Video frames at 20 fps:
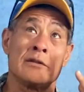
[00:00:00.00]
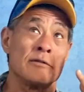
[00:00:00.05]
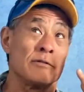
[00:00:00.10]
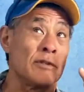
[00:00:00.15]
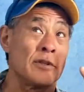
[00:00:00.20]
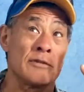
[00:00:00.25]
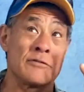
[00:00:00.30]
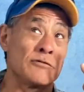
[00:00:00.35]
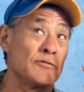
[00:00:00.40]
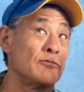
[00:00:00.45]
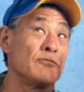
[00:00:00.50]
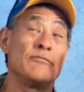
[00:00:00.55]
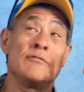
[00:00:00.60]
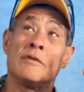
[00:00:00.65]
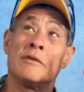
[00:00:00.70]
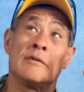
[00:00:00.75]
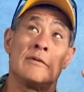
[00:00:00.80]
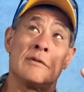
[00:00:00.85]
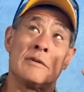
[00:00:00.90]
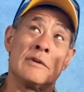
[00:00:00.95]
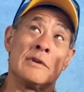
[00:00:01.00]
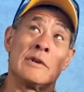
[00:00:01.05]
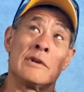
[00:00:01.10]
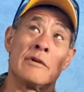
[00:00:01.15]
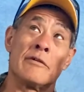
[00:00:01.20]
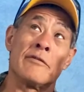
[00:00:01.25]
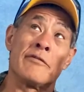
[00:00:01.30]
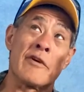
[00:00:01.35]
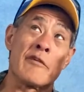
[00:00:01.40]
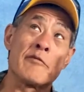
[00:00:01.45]
then, you
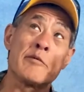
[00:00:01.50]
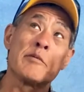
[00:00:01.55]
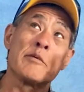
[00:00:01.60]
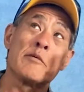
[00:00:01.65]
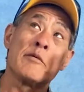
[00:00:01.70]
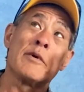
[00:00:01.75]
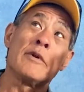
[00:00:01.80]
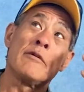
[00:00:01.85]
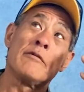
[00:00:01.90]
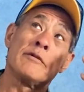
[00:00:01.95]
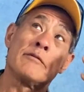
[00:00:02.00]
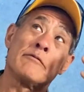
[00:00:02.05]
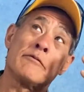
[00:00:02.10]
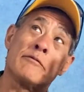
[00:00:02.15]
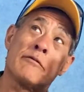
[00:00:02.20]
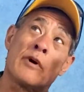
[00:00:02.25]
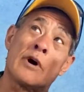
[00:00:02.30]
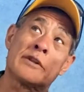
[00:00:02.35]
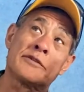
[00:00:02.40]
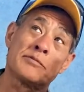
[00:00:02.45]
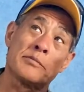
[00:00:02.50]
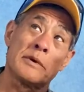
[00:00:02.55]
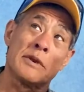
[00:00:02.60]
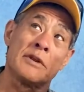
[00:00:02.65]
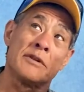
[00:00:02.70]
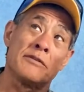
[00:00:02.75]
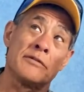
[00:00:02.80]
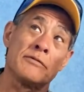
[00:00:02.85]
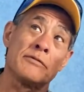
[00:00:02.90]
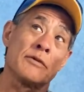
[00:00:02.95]
know, if everyone wants me
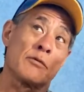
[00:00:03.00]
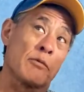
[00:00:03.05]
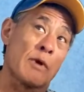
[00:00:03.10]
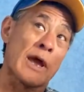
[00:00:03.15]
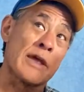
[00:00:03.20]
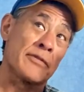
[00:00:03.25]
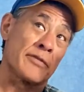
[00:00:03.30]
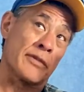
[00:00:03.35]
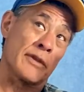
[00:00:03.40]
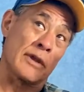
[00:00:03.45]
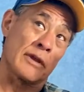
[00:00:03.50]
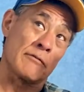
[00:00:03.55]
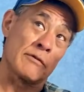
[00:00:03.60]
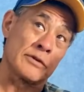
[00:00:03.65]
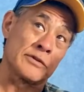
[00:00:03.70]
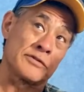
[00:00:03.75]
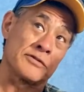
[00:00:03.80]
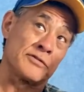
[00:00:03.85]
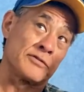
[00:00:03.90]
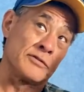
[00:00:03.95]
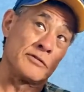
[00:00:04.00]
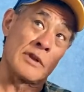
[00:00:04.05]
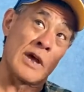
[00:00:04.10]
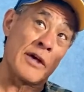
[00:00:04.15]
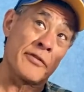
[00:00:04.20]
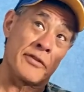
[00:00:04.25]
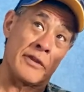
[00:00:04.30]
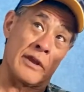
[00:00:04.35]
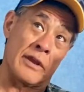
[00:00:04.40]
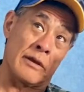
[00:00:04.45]
to do the right thing, which is
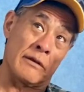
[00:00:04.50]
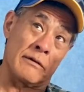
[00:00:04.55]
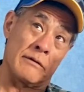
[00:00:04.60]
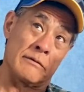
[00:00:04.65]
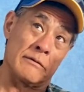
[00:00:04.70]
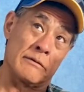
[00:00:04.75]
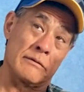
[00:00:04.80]
nothing,